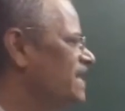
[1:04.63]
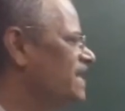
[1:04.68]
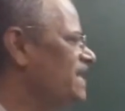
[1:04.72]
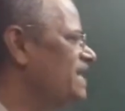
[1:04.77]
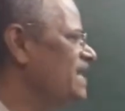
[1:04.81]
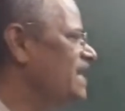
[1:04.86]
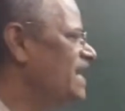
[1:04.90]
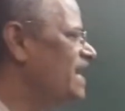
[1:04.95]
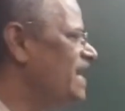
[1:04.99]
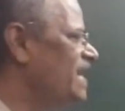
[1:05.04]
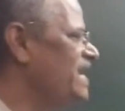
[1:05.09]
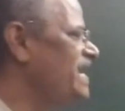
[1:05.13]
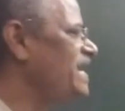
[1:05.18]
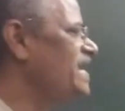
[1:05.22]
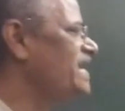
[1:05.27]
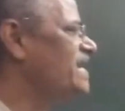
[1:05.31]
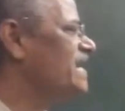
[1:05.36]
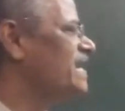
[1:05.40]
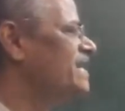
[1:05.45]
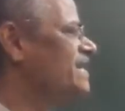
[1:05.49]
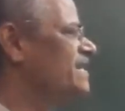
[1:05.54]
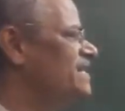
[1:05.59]
in any
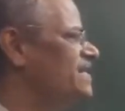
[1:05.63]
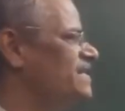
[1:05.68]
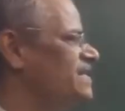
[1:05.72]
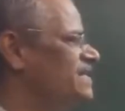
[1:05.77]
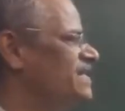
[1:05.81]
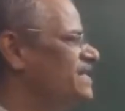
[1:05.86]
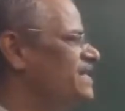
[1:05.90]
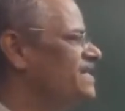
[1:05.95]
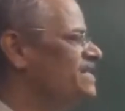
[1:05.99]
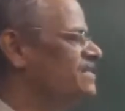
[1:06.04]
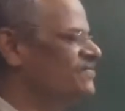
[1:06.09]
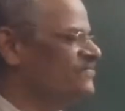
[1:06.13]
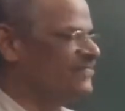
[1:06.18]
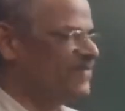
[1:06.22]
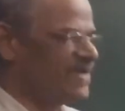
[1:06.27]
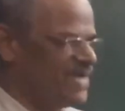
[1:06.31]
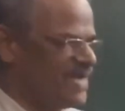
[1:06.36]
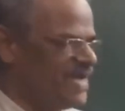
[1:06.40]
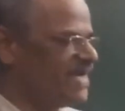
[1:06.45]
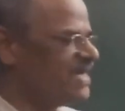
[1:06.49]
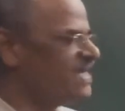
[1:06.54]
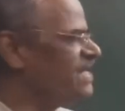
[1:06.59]
triangle is
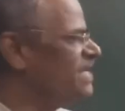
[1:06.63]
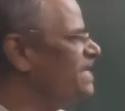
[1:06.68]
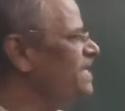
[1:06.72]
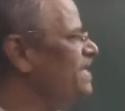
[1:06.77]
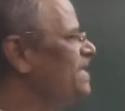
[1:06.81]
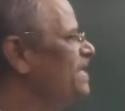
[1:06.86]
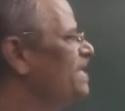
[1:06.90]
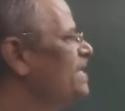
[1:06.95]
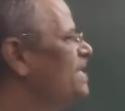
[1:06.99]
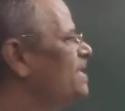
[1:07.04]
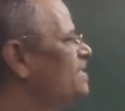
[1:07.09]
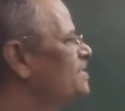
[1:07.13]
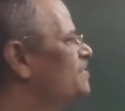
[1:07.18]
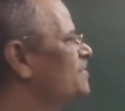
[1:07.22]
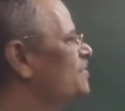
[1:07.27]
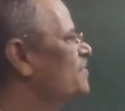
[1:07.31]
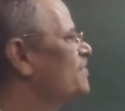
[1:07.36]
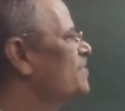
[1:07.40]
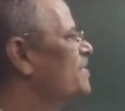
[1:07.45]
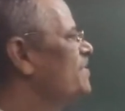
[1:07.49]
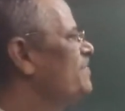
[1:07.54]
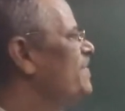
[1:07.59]
180.
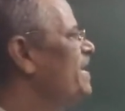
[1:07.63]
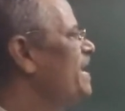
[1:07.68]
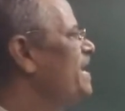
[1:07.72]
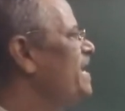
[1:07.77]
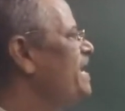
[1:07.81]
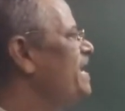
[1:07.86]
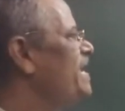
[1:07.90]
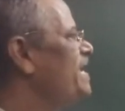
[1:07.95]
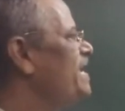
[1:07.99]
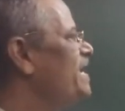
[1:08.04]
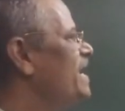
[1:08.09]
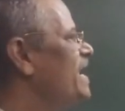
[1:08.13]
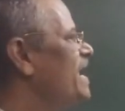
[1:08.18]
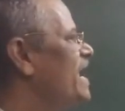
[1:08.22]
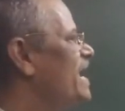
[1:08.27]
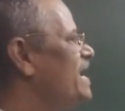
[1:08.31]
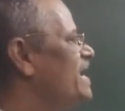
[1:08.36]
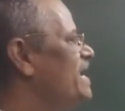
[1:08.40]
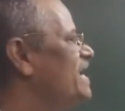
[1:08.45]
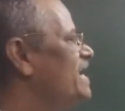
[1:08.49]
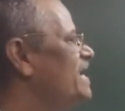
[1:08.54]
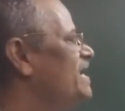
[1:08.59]
So remaining
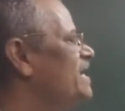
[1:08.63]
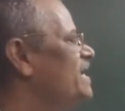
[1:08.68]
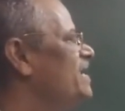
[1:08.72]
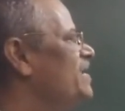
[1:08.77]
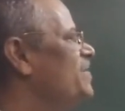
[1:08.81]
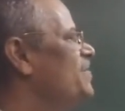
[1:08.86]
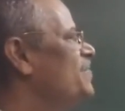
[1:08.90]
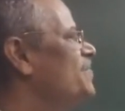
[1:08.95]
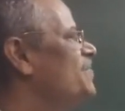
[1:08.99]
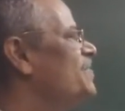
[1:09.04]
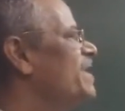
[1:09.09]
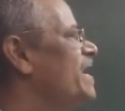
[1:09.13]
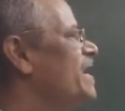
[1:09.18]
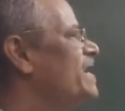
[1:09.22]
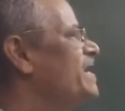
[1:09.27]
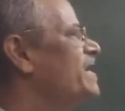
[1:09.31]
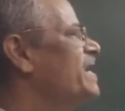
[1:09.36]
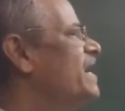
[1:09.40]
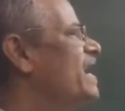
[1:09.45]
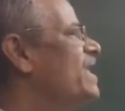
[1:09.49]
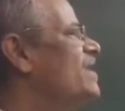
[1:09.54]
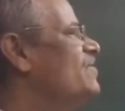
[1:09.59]
angle you
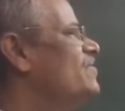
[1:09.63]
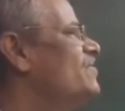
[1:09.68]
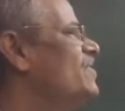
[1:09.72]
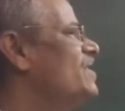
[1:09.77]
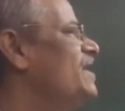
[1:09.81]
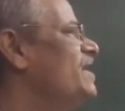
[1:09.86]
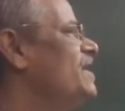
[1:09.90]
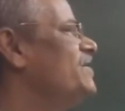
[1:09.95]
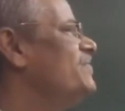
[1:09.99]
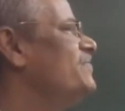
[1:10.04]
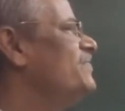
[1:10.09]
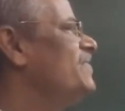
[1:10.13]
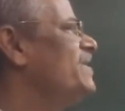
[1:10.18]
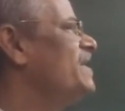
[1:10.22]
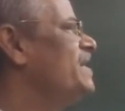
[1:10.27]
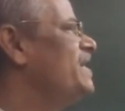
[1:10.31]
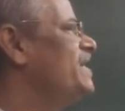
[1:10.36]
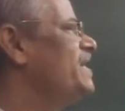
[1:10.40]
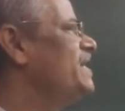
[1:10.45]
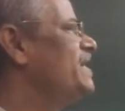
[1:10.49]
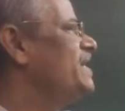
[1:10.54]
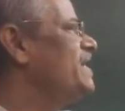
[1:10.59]
can calculate
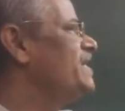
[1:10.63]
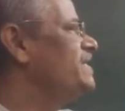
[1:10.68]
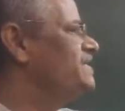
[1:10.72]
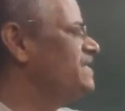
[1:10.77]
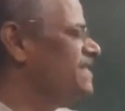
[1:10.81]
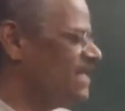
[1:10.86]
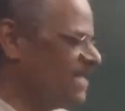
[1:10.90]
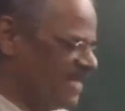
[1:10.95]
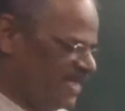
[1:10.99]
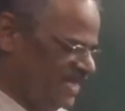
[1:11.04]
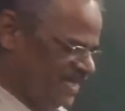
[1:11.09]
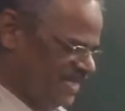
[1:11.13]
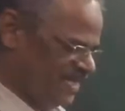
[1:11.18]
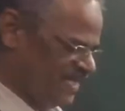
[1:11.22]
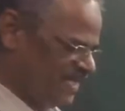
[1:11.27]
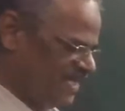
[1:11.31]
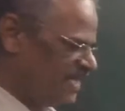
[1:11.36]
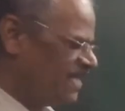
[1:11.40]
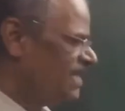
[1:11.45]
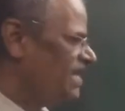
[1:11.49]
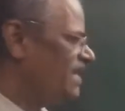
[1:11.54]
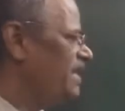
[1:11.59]
very easily.
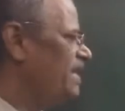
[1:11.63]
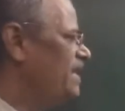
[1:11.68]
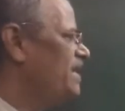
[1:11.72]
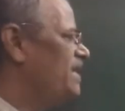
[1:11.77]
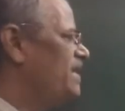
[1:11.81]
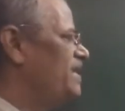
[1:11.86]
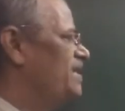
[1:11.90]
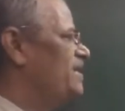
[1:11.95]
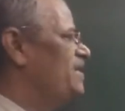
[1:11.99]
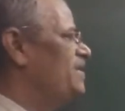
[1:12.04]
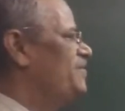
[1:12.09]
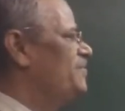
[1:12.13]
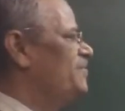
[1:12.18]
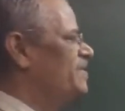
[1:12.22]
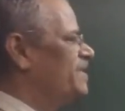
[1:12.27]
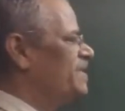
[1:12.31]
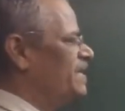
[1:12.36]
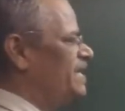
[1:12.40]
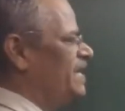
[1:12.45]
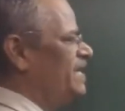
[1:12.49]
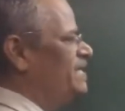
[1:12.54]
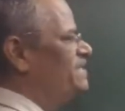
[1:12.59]
And
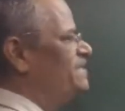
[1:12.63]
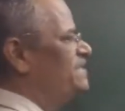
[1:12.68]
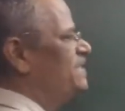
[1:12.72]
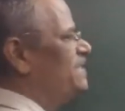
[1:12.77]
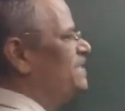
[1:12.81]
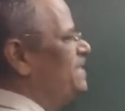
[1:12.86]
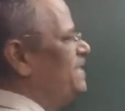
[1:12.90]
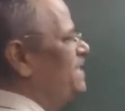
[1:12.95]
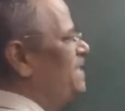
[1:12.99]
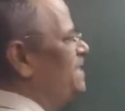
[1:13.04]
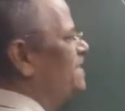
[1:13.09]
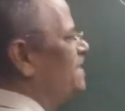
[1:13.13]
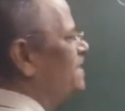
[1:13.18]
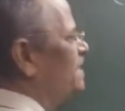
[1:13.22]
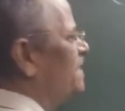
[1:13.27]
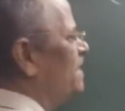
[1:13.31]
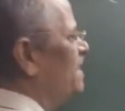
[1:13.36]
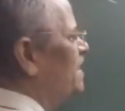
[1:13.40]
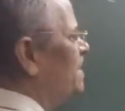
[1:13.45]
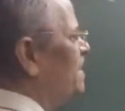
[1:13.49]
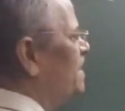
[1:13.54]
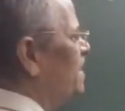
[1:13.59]
your answer is
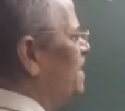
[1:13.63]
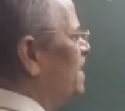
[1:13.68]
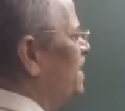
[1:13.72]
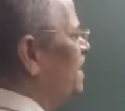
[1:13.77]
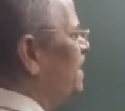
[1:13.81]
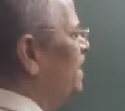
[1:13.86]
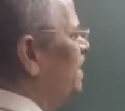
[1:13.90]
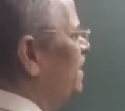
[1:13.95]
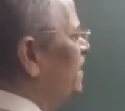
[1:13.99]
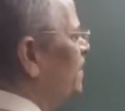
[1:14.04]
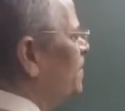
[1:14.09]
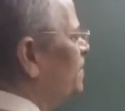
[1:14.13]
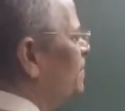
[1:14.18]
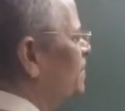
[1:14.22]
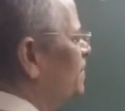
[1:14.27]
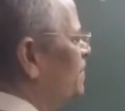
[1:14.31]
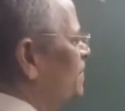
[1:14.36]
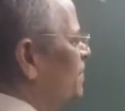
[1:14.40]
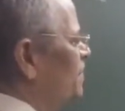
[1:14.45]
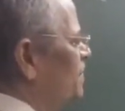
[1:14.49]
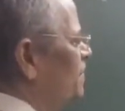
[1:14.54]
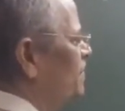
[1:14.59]
30.
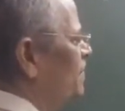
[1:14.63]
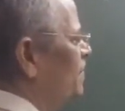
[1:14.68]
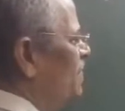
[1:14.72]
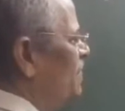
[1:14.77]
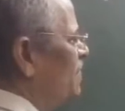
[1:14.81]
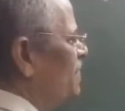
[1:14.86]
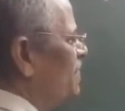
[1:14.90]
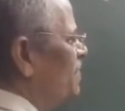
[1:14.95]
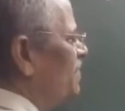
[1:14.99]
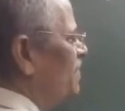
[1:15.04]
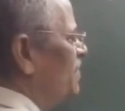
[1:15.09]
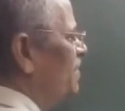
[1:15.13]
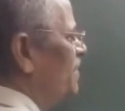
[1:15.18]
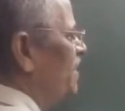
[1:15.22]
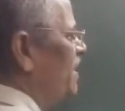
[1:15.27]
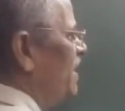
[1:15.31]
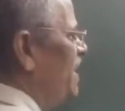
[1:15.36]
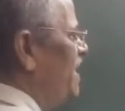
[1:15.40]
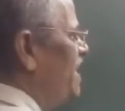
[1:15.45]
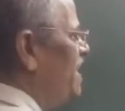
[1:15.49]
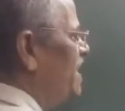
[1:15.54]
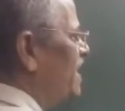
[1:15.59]
So
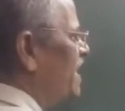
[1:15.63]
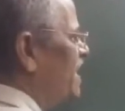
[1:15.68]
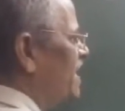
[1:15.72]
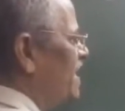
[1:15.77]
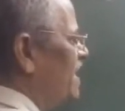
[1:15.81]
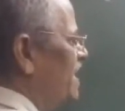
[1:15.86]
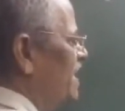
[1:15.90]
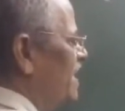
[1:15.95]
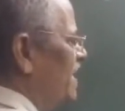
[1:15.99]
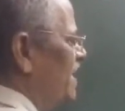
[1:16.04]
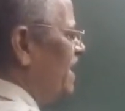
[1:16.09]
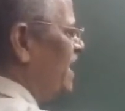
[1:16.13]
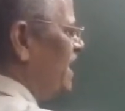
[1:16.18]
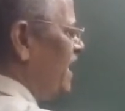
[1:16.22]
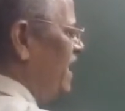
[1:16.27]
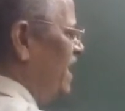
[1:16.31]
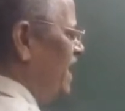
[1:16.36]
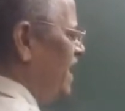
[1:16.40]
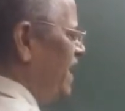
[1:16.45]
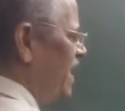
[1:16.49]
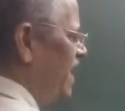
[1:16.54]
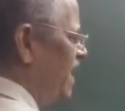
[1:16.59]
in triangle
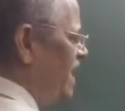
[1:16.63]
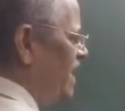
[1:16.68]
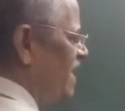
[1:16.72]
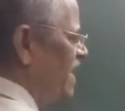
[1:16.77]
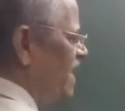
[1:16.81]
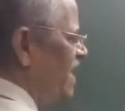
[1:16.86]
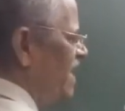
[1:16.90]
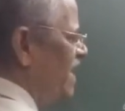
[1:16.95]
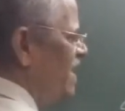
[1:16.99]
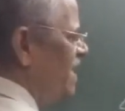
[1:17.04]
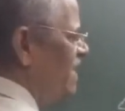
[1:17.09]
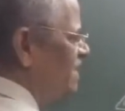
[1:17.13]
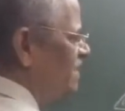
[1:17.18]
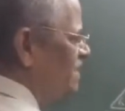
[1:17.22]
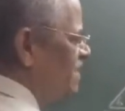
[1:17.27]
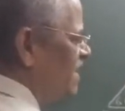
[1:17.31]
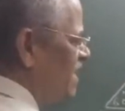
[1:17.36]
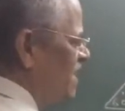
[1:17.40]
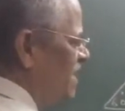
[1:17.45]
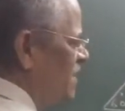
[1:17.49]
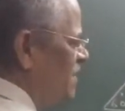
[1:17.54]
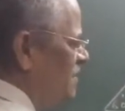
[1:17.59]

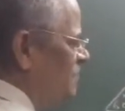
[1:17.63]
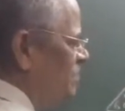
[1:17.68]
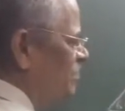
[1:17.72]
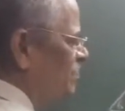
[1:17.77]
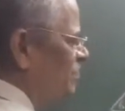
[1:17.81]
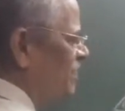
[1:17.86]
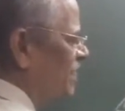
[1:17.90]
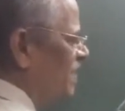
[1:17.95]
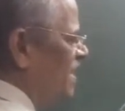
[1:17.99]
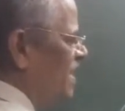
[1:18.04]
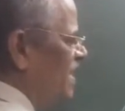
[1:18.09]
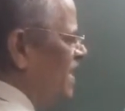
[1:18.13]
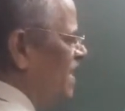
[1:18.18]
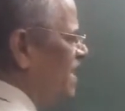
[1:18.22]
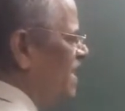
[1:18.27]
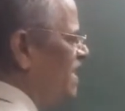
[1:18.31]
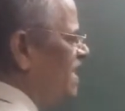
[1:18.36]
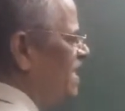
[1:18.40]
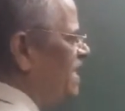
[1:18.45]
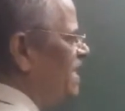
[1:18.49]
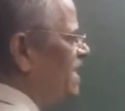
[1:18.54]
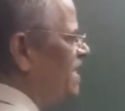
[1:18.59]
ADC
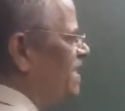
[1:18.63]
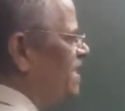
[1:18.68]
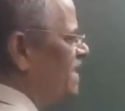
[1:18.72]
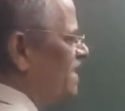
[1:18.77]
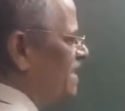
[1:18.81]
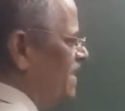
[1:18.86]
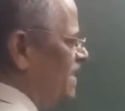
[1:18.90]
it is